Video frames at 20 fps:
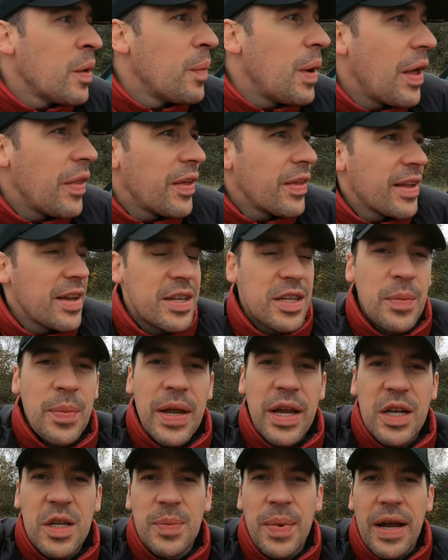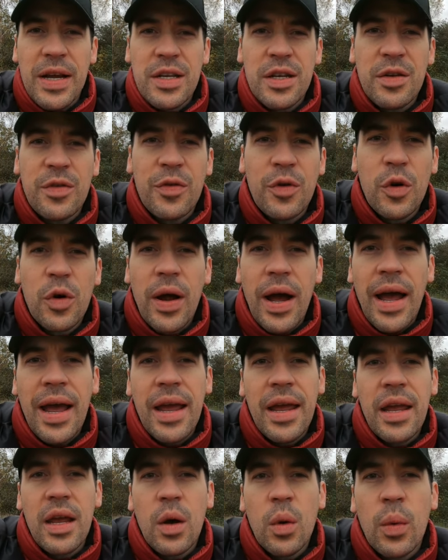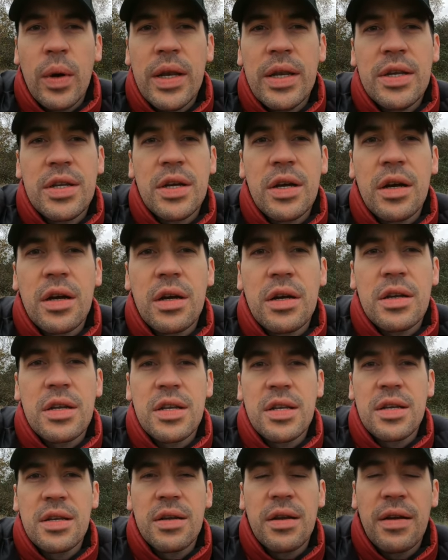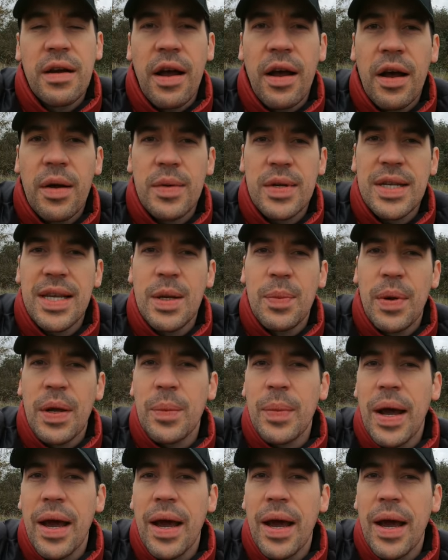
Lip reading: but I think that's to be expected for a winter sleeping